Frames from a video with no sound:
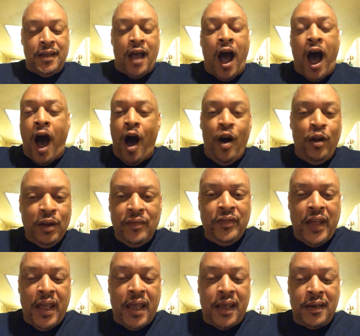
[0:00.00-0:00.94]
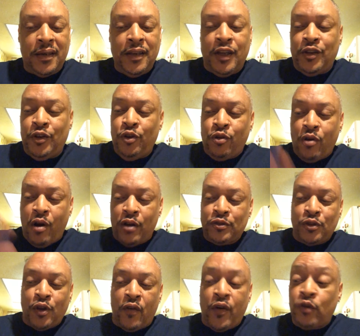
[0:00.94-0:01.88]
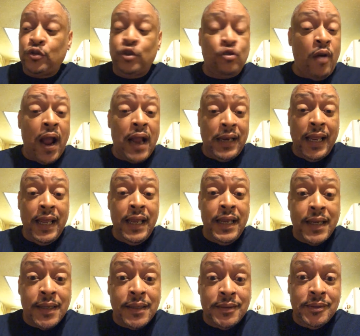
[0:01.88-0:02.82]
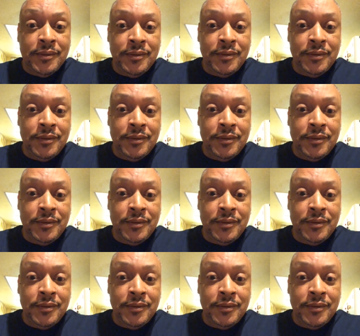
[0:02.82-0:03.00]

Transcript: All of that, you crossed over on dry land.